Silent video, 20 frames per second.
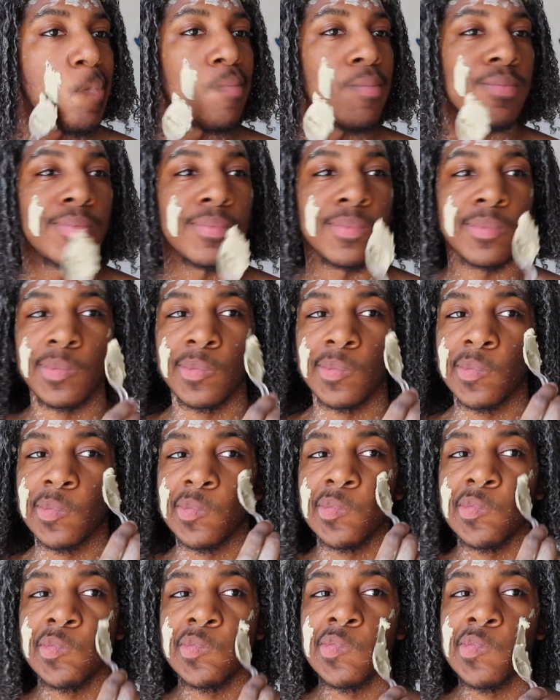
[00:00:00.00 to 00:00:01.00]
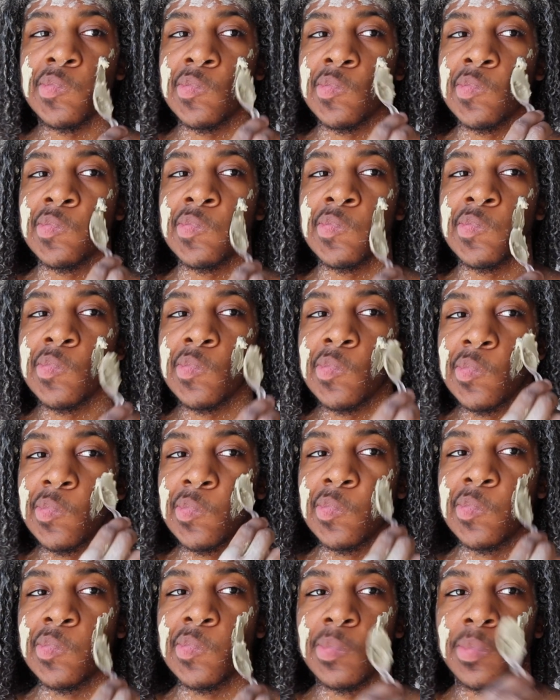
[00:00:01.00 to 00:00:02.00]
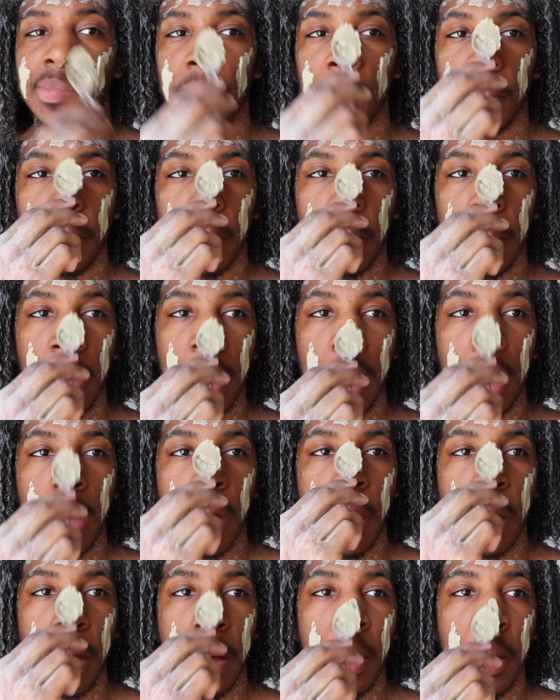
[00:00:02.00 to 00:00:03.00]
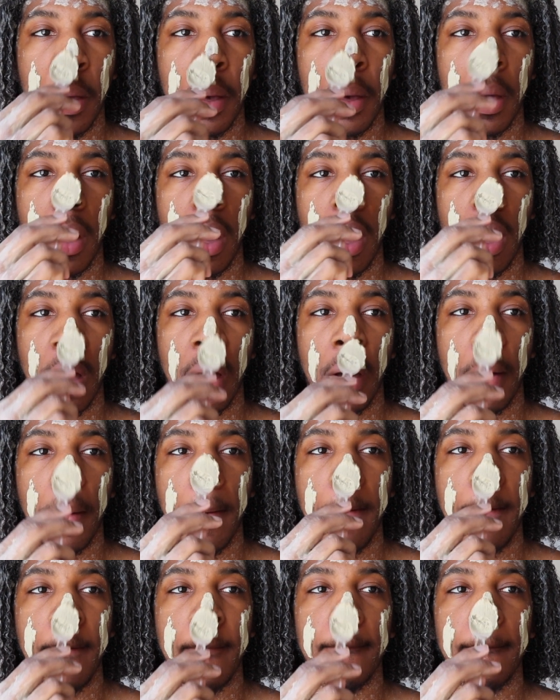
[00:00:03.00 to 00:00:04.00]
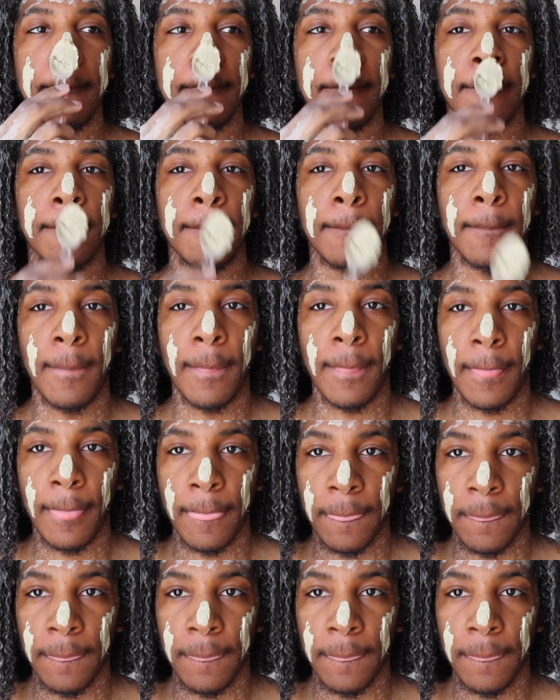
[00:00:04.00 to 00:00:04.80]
on to my face, I'm just going to use a spoon to apply it.